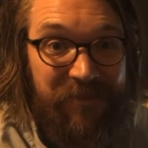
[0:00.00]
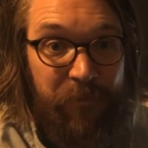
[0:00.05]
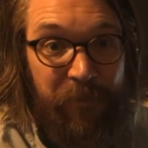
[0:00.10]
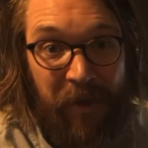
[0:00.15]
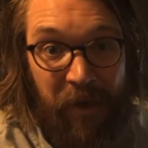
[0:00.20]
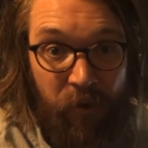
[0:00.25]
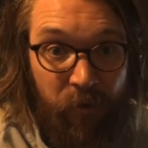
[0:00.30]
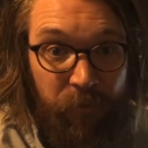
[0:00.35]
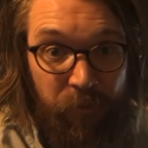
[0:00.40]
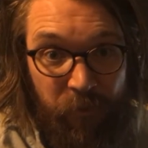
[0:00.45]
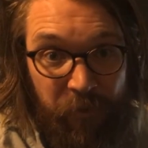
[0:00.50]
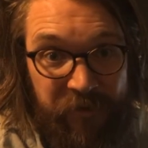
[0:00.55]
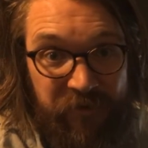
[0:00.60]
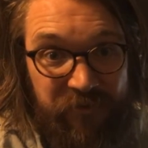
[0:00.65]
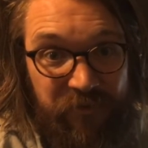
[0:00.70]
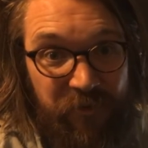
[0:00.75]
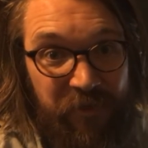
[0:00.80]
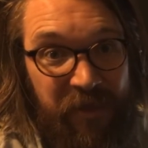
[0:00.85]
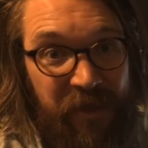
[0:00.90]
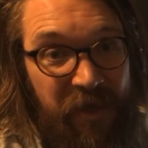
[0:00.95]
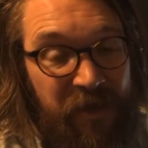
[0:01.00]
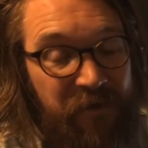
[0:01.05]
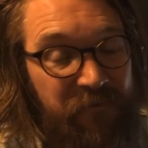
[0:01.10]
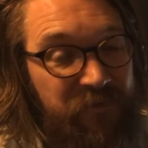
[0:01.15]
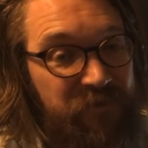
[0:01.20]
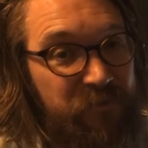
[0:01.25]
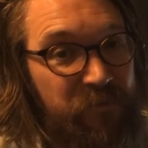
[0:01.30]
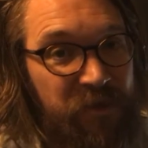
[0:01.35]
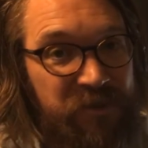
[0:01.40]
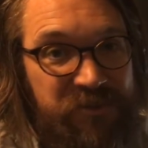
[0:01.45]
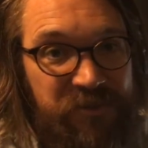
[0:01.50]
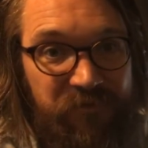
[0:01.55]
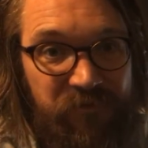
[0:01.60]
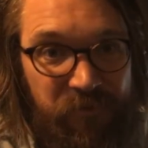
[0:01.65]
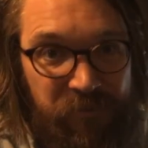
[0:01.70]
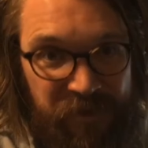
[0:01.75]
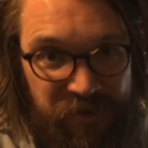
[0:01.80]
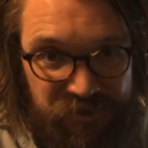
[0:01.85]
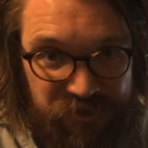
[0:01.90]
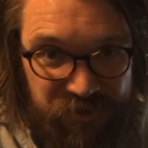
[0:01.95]
the PowerPoints so they have as much
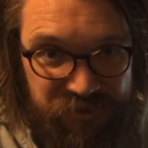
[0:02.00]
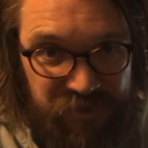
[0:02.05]
information